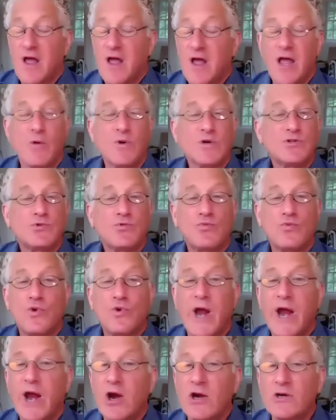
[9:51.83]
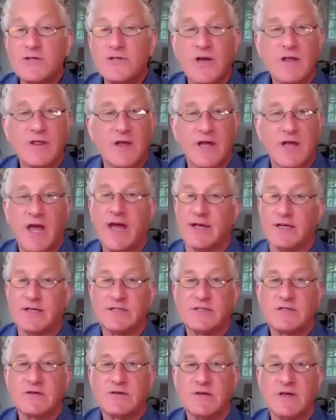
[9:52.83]
It was rarely the
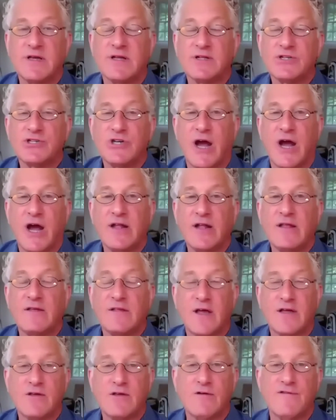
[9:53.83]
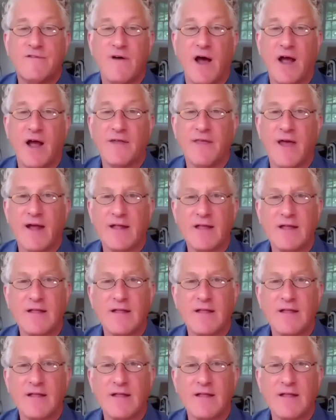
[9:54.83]
case in China that you find that.